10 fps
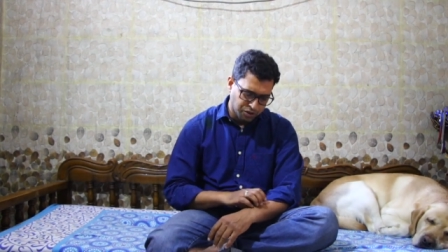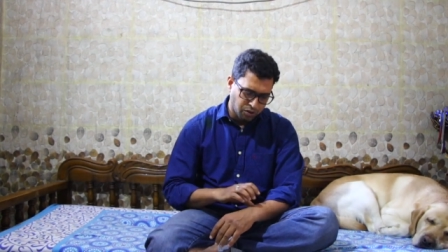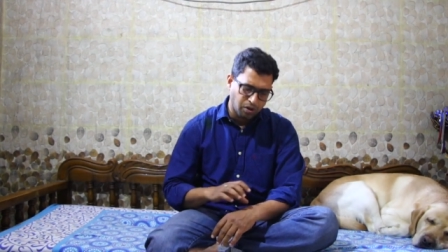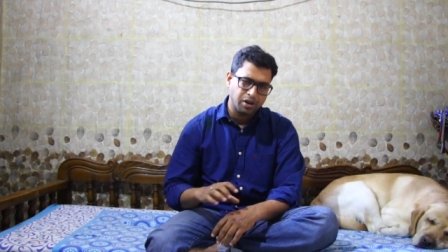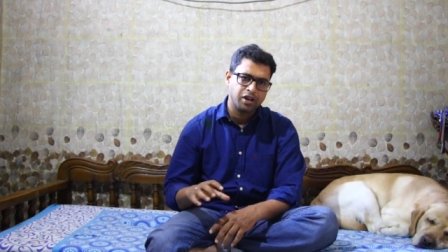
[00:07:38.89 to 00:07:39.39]

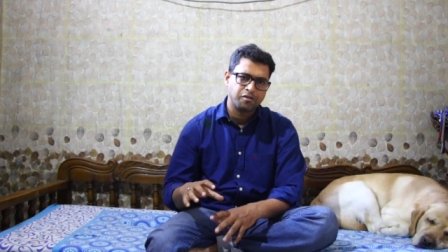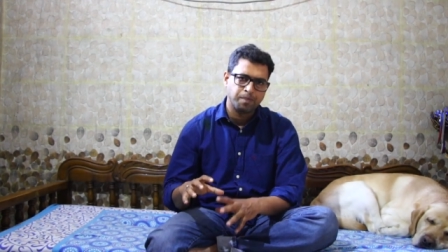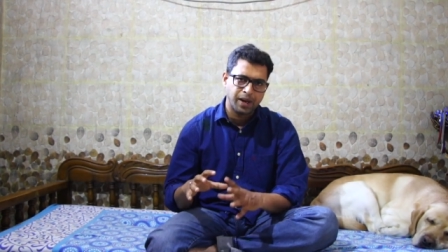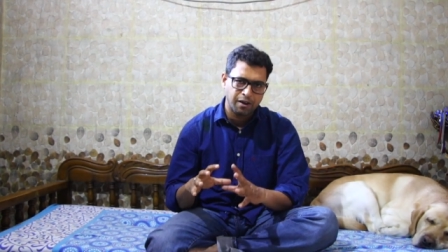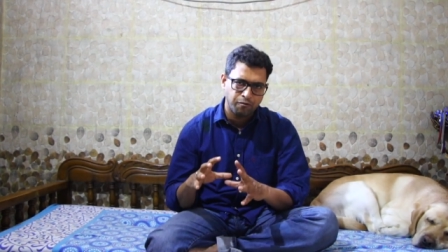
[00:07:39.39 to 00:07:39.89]
or he is
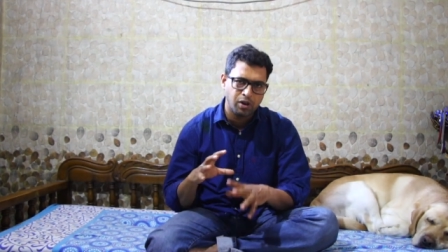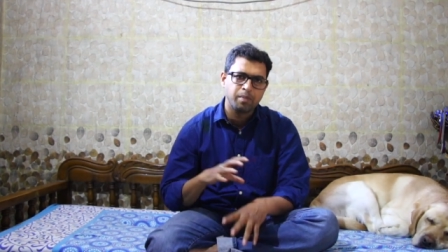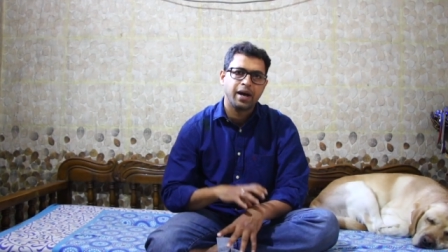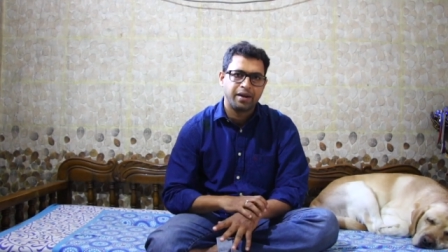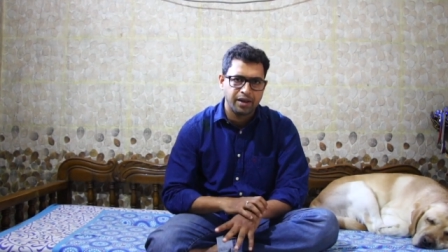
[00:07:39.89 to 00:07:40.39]
playfully
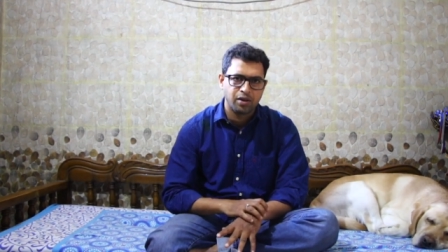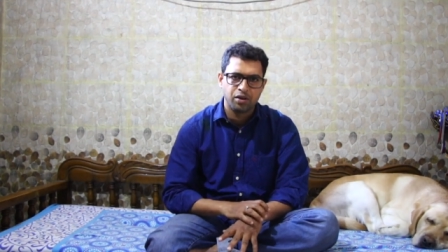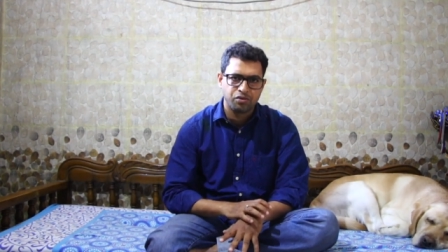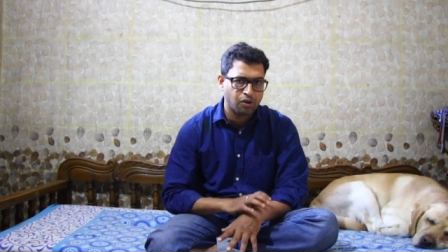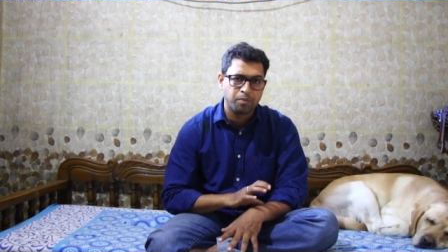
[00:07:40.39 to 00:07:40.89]
biting you,
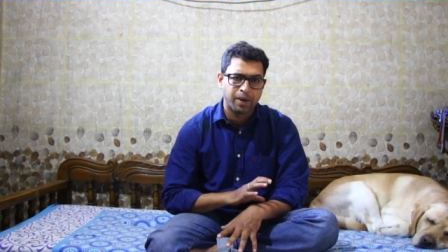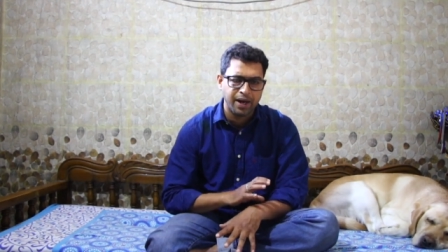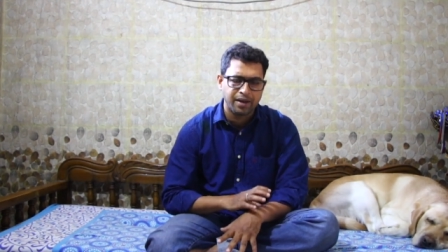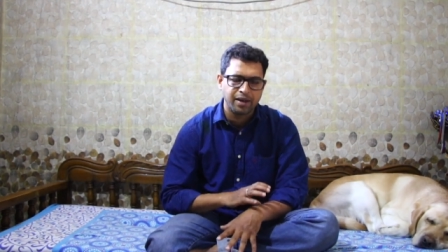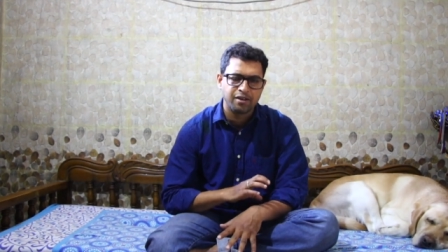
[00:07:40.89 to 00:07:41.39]
he is not
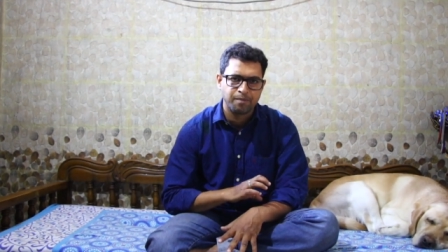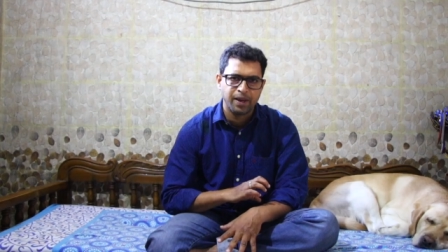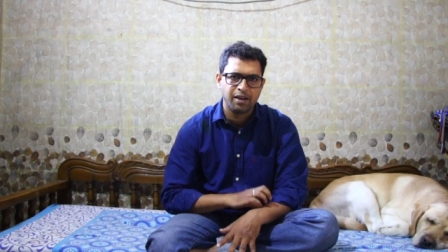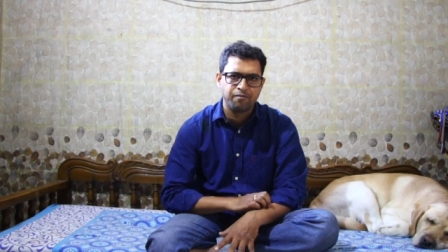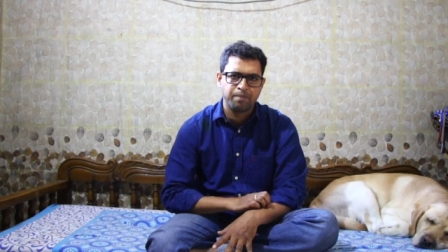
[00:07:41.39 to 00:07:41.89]
biting, he is
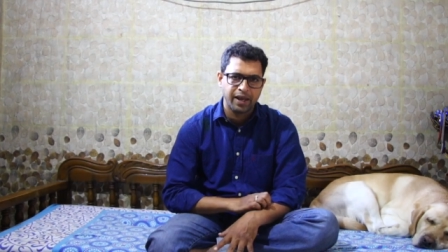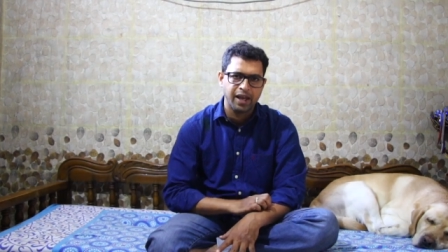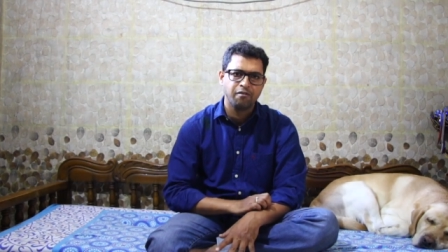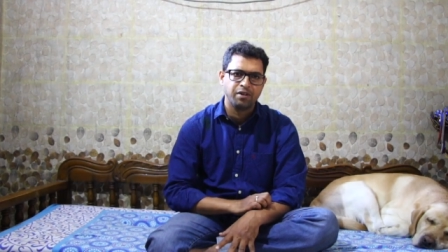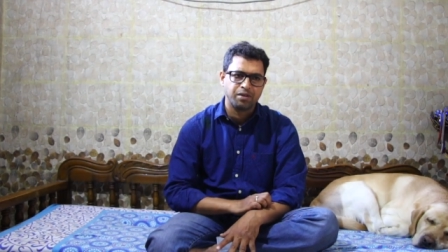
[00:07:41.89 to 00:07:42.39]

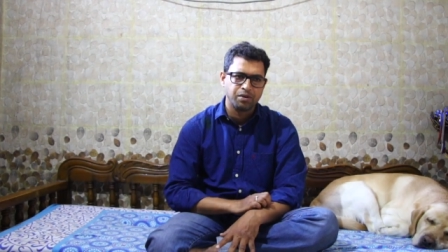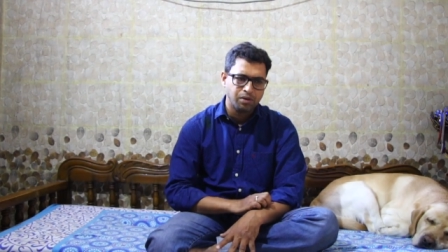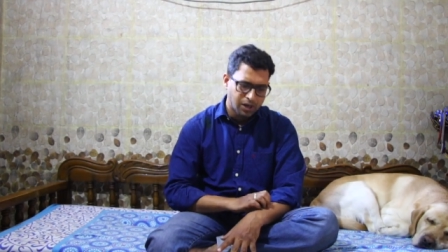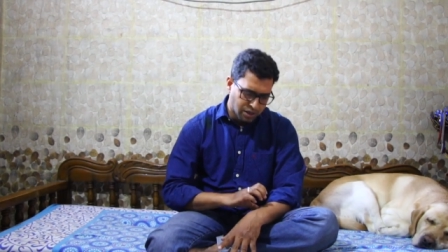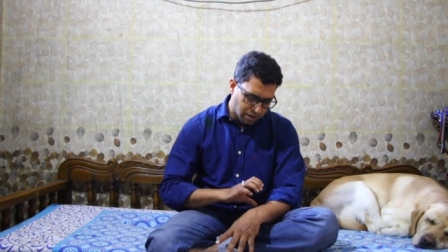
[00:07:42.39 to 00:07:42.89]
playing with
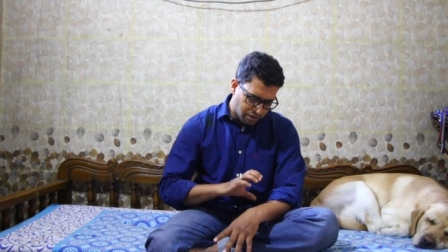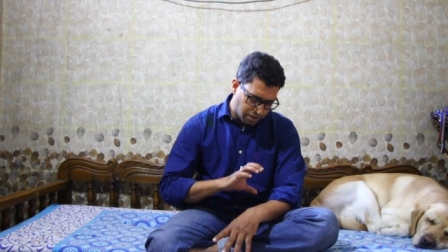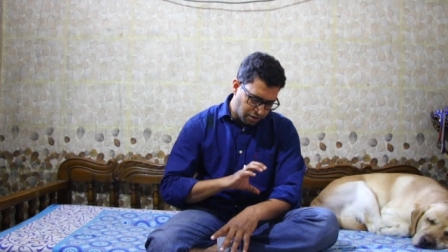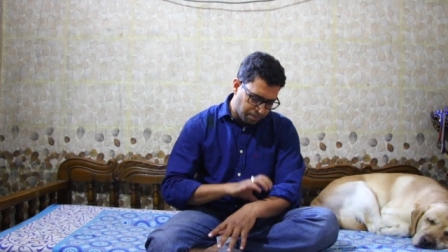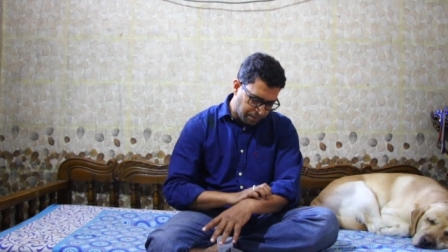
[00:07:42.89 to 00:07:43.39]
you,
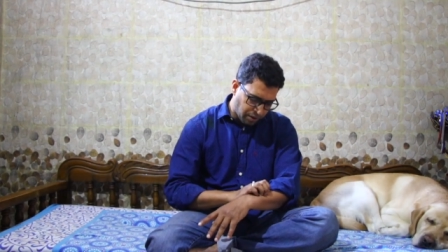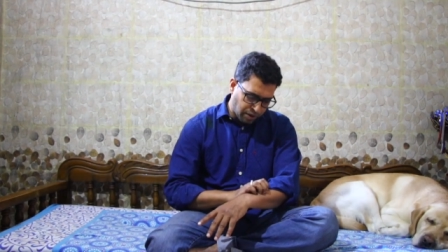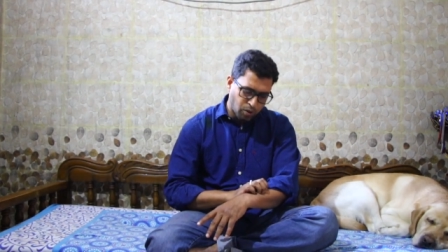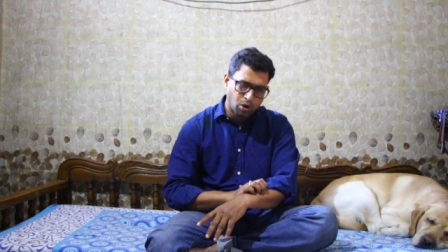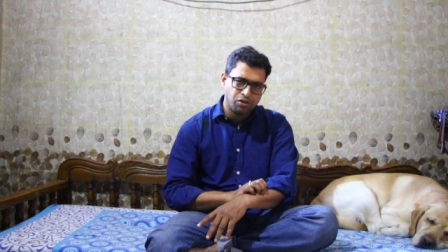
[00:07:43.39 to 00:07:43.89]
he
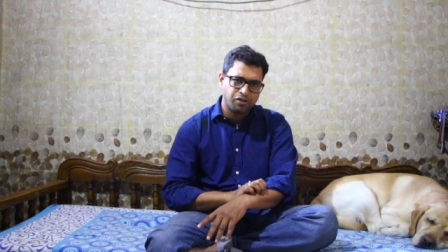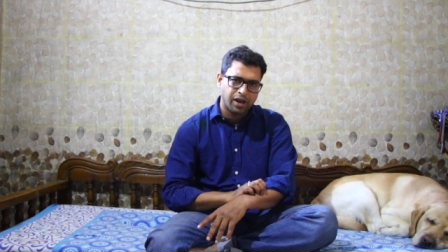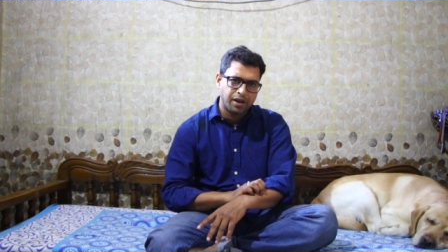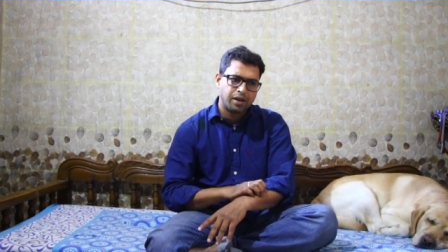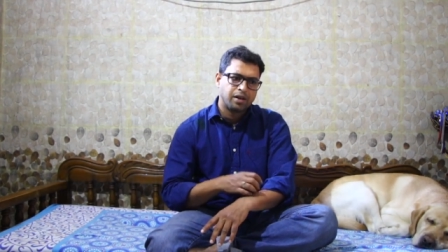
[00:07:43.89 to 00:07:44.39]
holds your
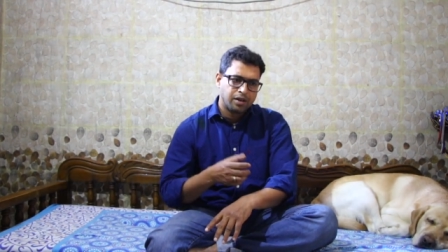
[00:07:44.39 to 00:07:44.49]
hand.